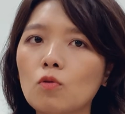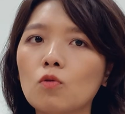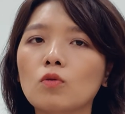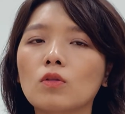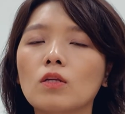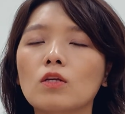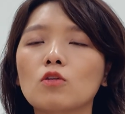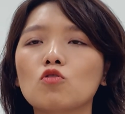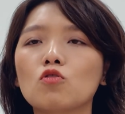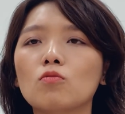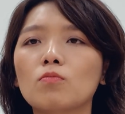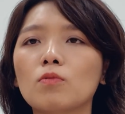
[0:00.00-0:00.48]
you
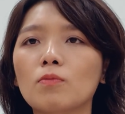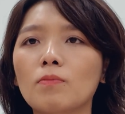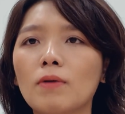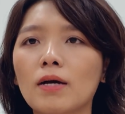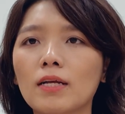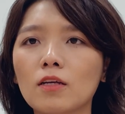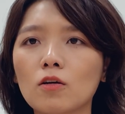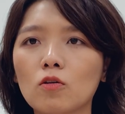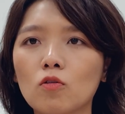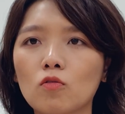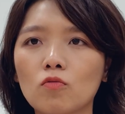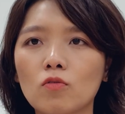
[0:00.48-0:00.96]
distribute
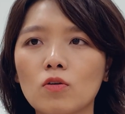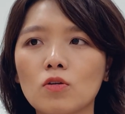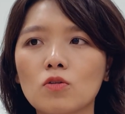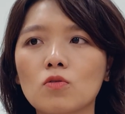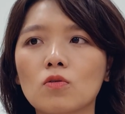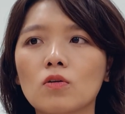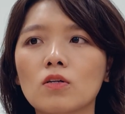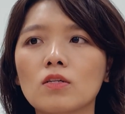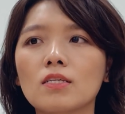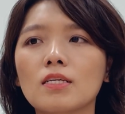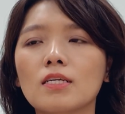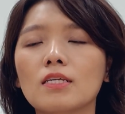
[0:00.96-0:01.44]
medical
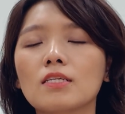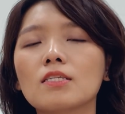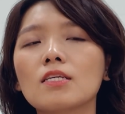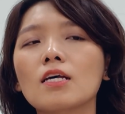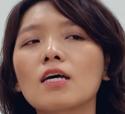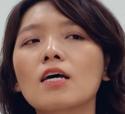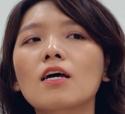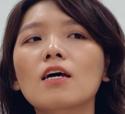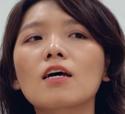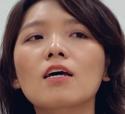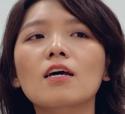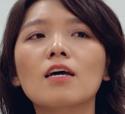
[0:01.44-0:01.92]
resources,
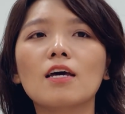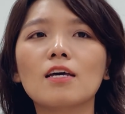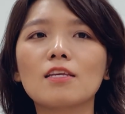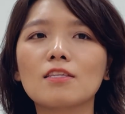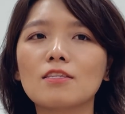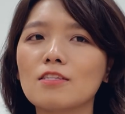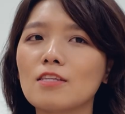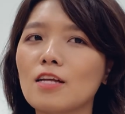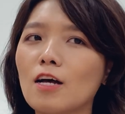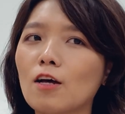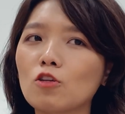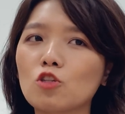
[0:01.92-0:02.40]

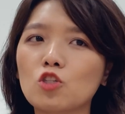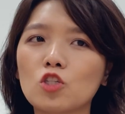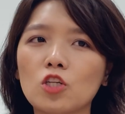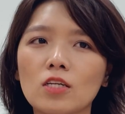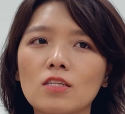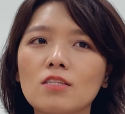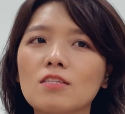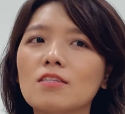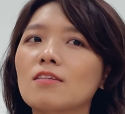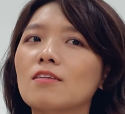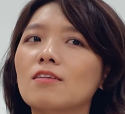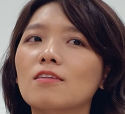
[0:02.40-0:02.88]
it's not
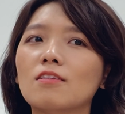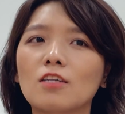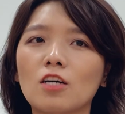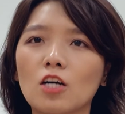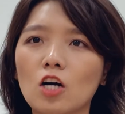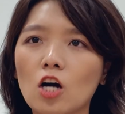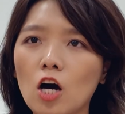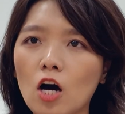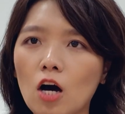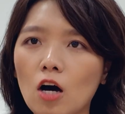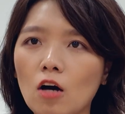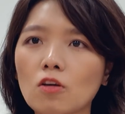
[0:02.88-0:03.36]
just the
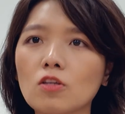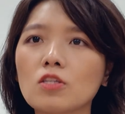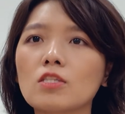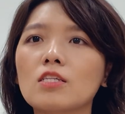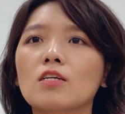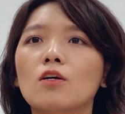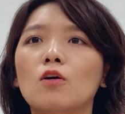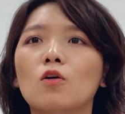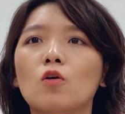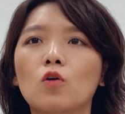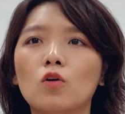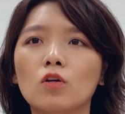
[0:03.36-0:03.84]

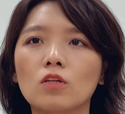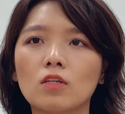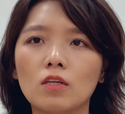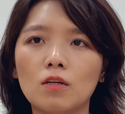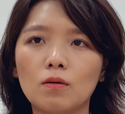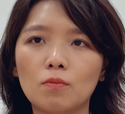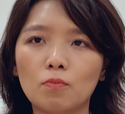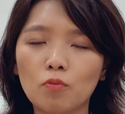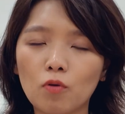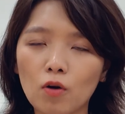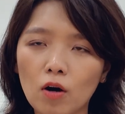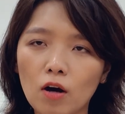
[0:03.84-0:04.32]
cost or
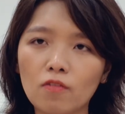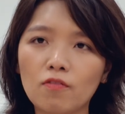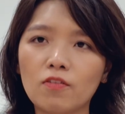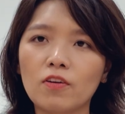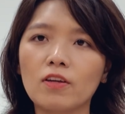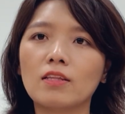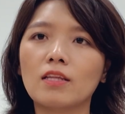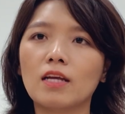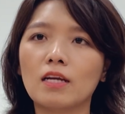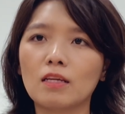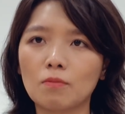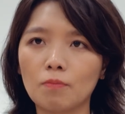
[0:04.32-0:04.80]
the
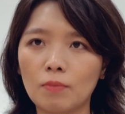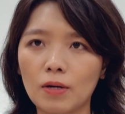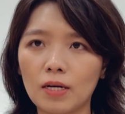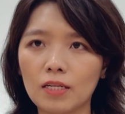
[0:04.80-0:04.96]
profit that